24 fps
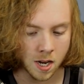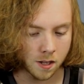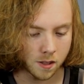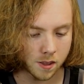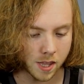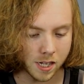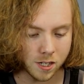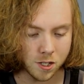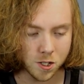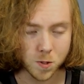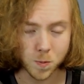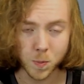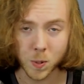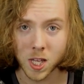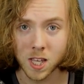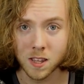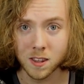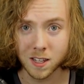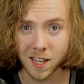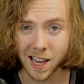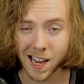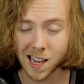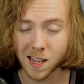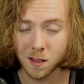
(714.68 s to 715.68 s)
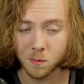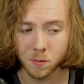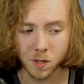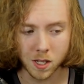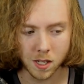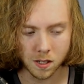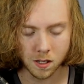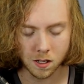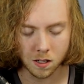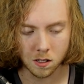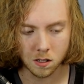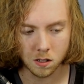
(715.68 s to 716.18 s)
They just play the game
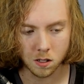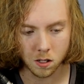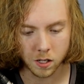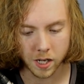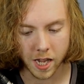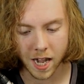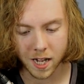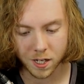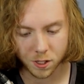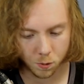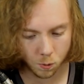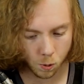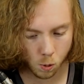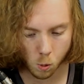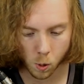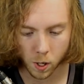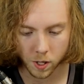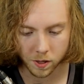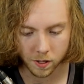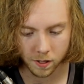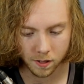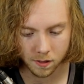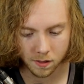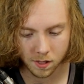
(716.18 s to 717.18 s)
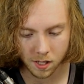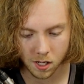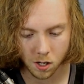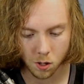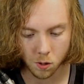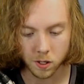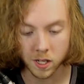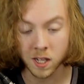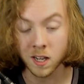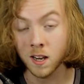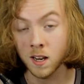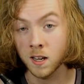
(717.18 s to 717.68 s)
and they're casual with it. And they don't
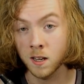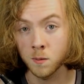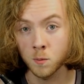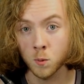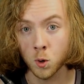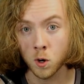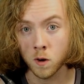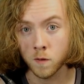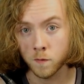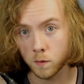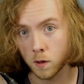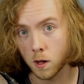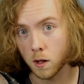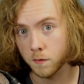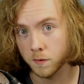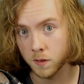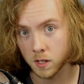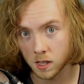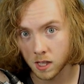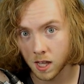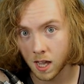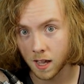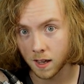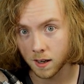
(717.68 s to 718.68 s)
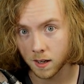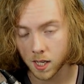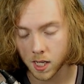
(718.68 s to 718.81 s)
get any more involved than that.